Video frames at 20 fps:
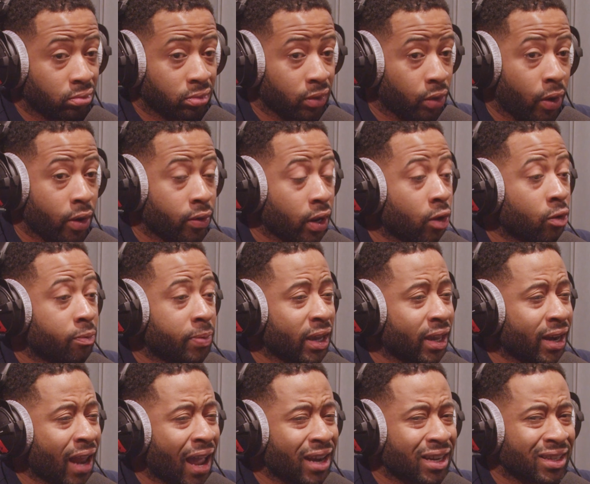They won't. It'll
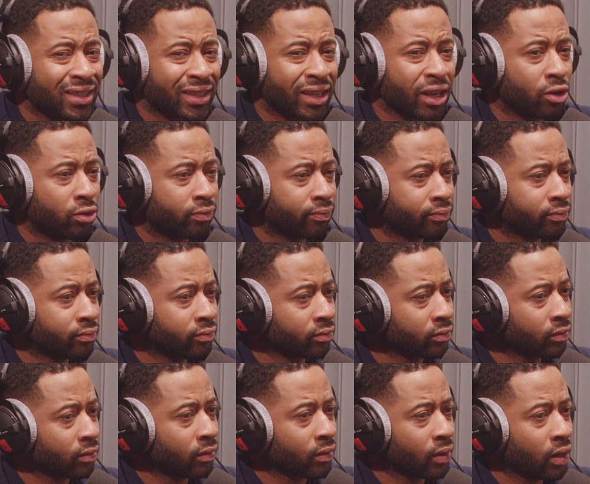be an added skill,
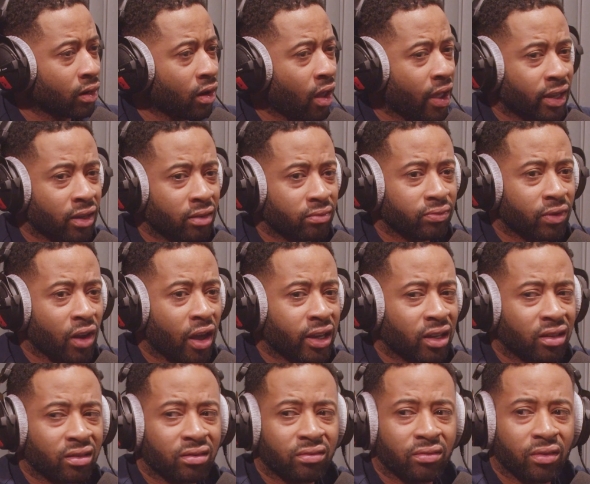mm. like
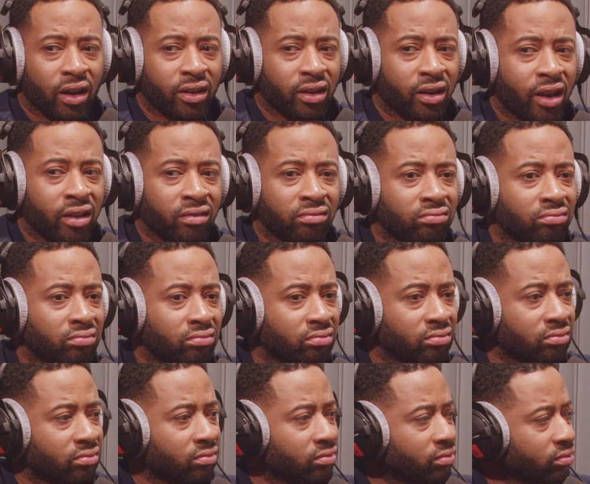like I don't know,
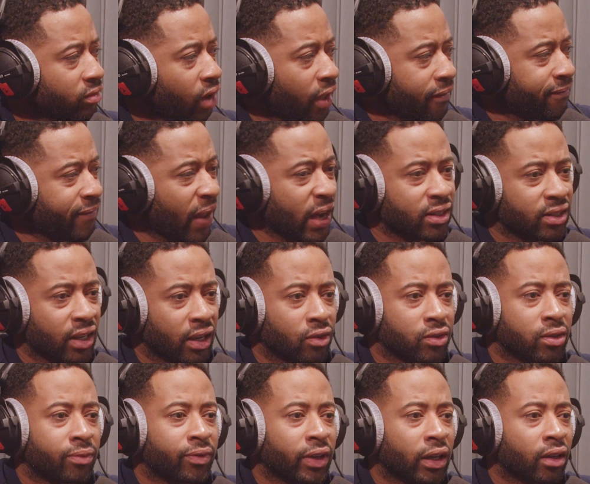like fencing
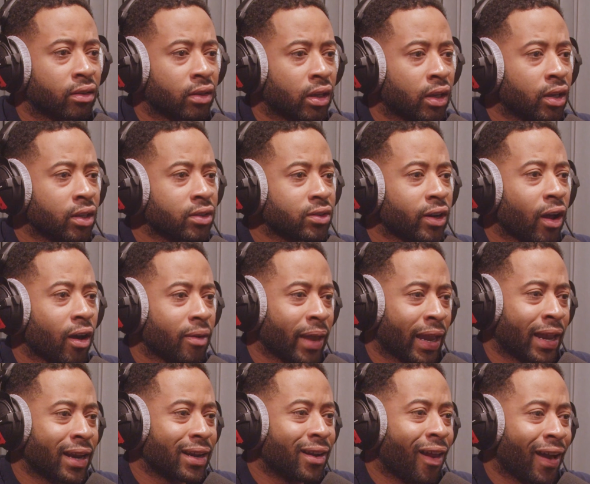or something. Do you know what
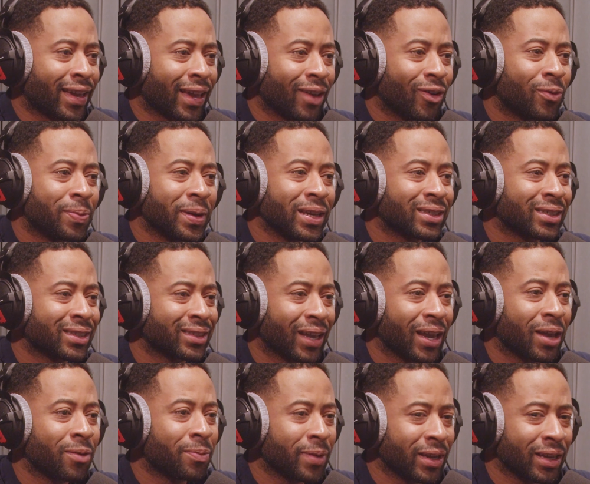I mean? Like it'll be just
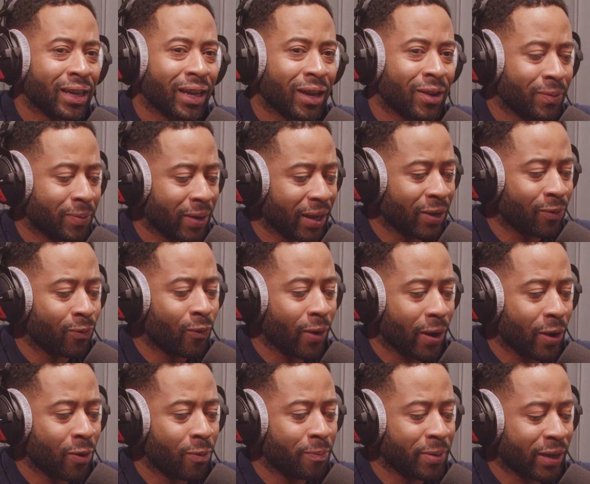it'll be it'll,
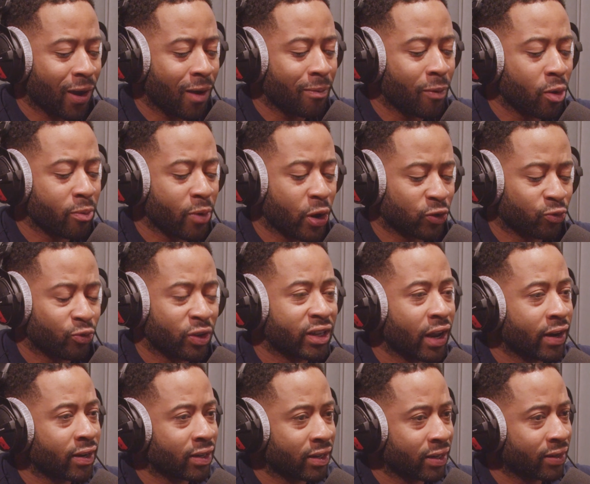it it'll become almost
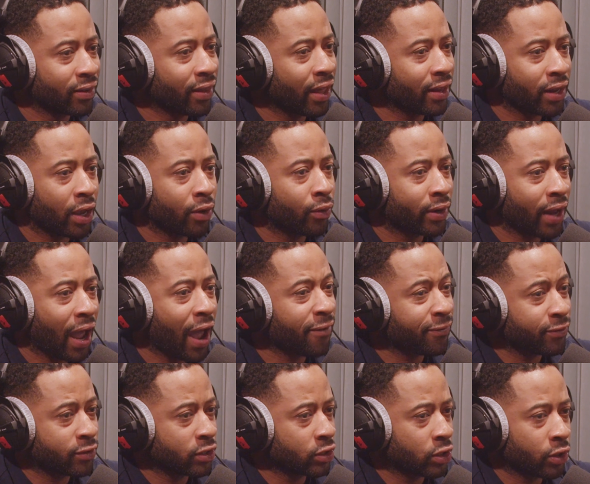redundant that they would
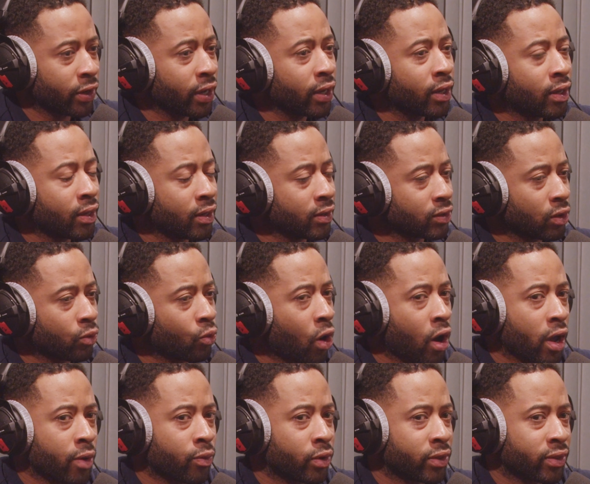have to do it. So
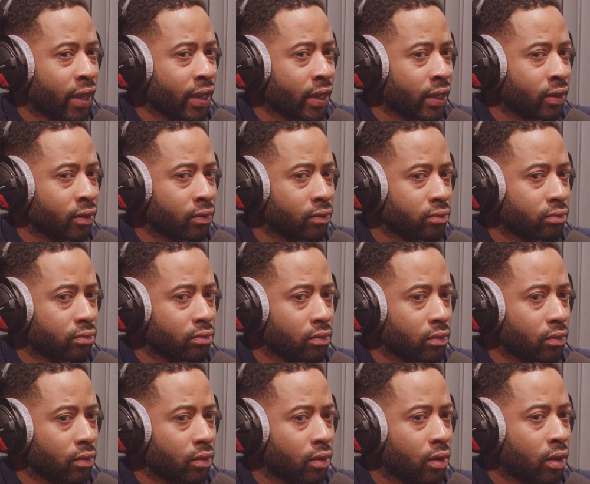why would they?
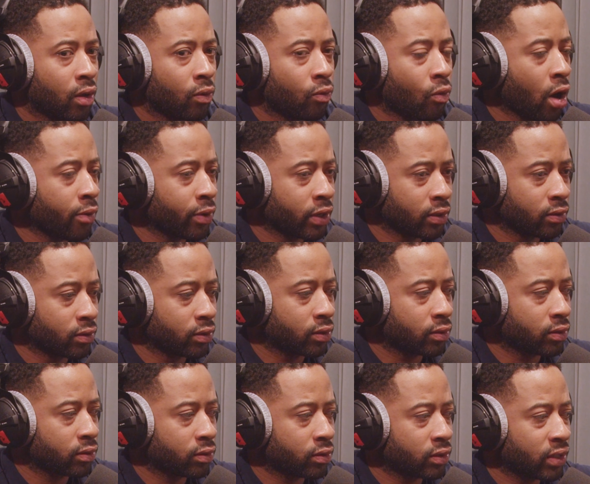Why would
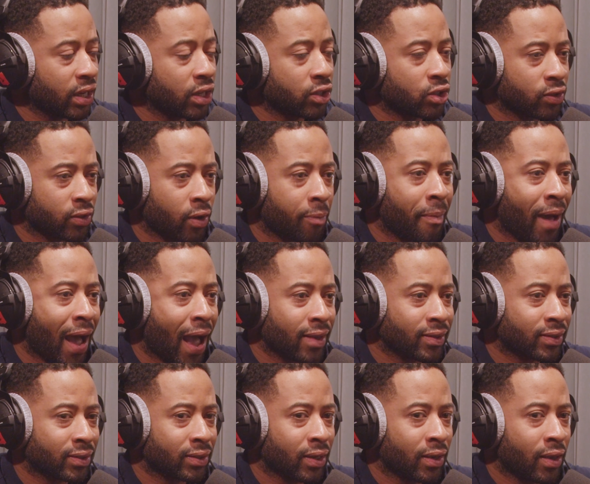teachers en
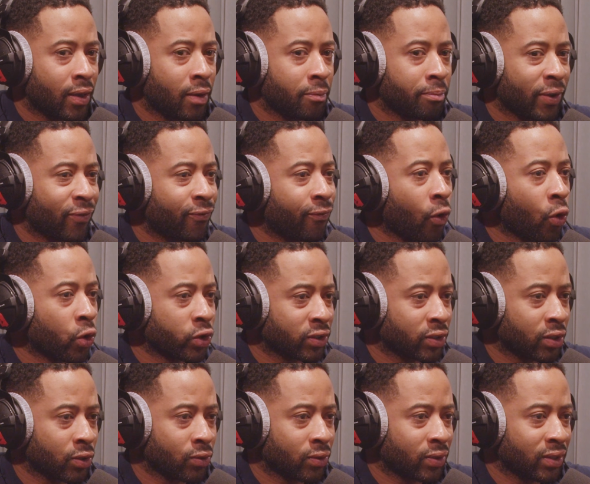masse be
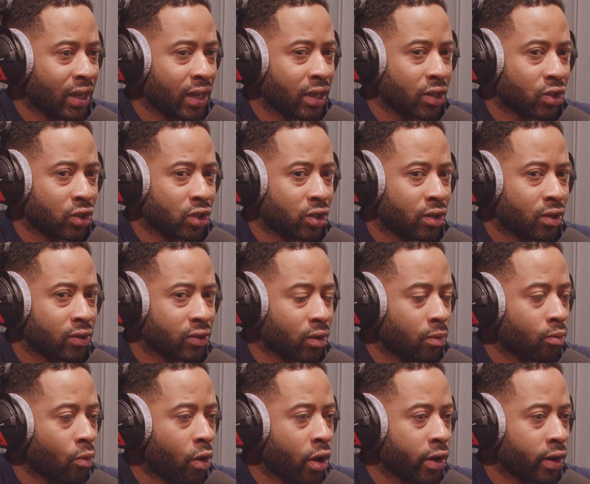forced to teach
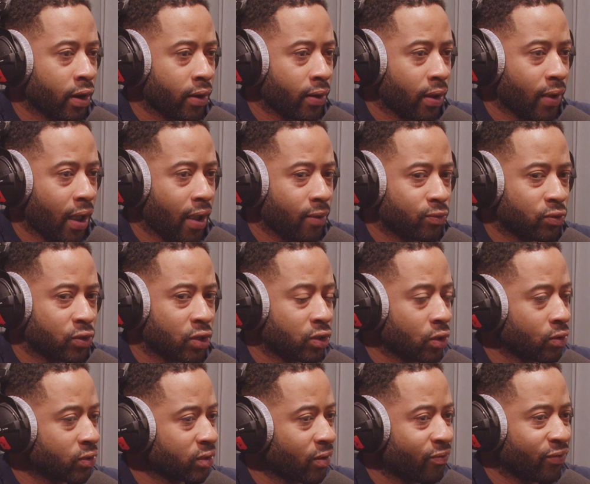someone to
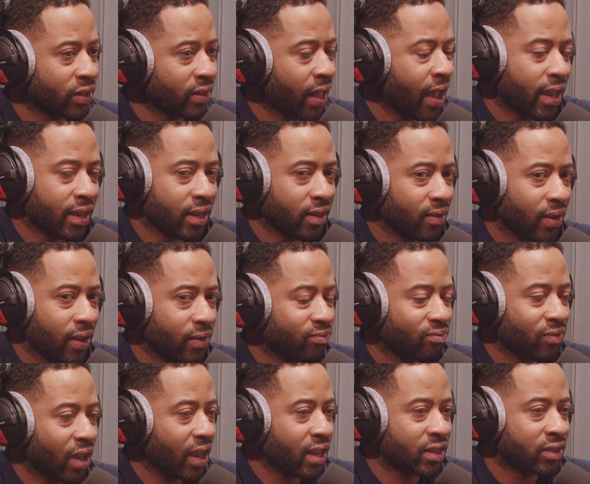do something that
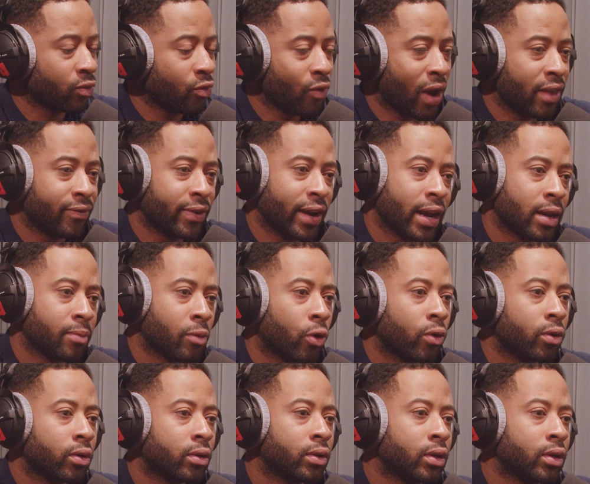isn't relevant anymore?